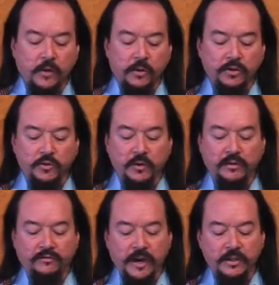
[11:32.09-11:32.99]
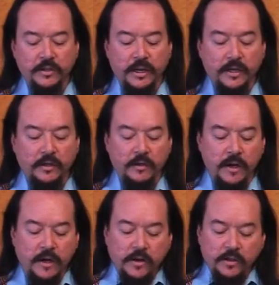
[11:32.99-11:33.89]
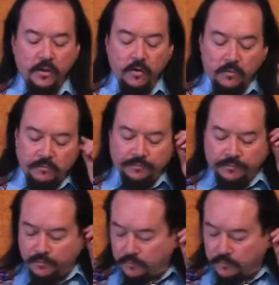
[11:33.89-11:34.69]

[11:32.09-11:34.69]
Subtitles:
which is really fascinating. So